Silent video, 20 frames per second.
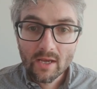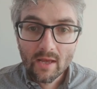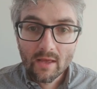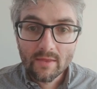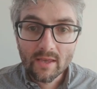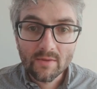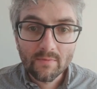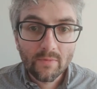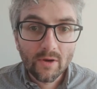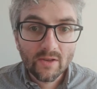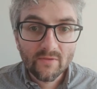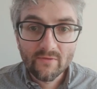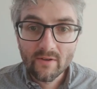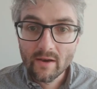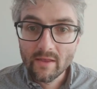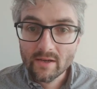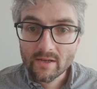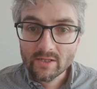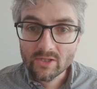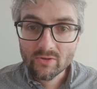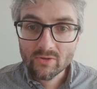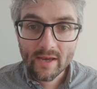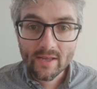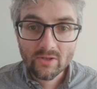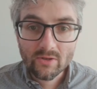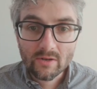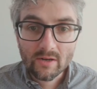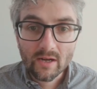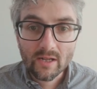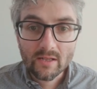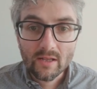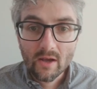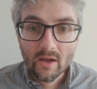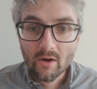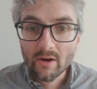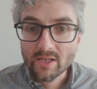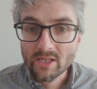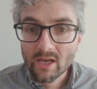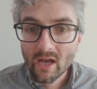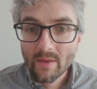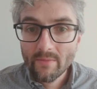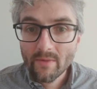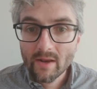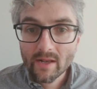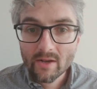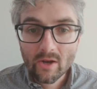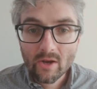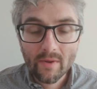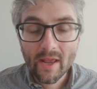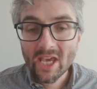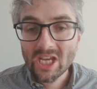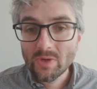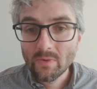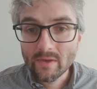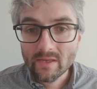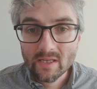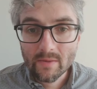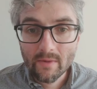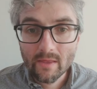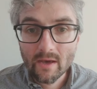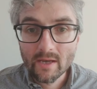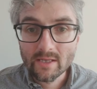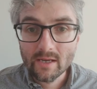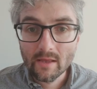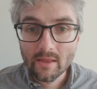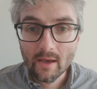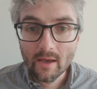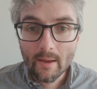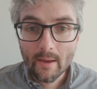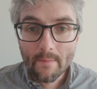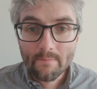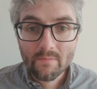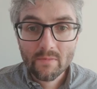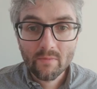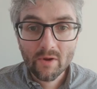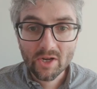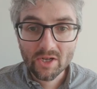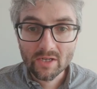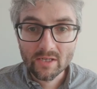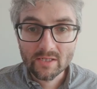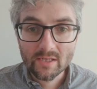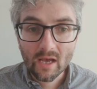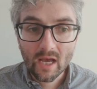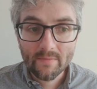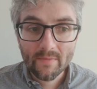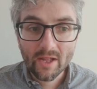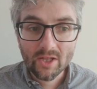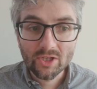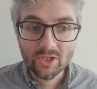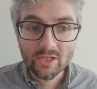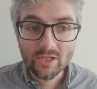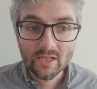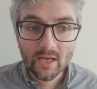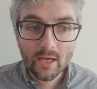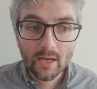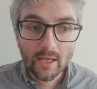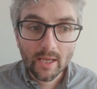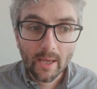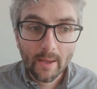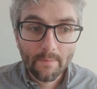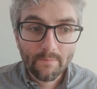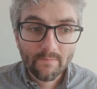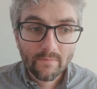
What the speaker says: This puts further constraints on our time in combination with some of those other pressures that I mentioned earlier.